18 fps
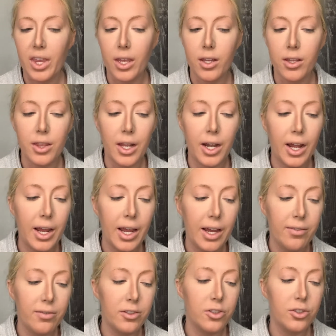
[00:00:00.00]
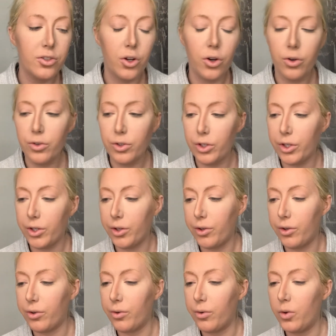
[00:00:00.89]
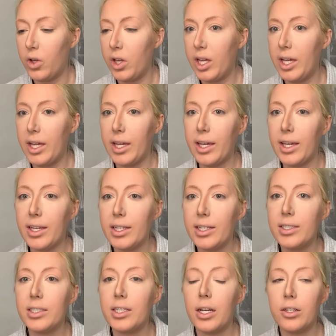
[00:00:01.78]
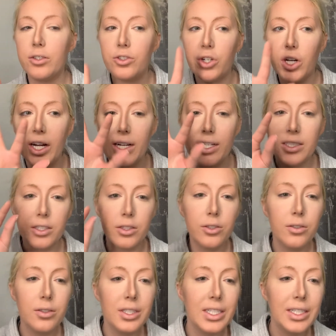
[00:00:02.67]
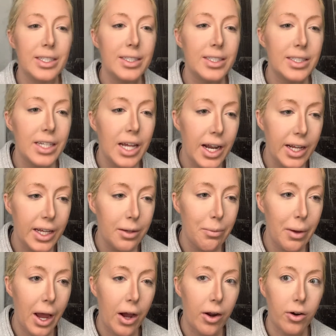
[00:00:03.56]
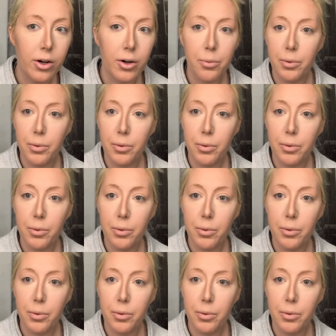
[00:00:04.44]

that I have to show you is a translucent setting powder,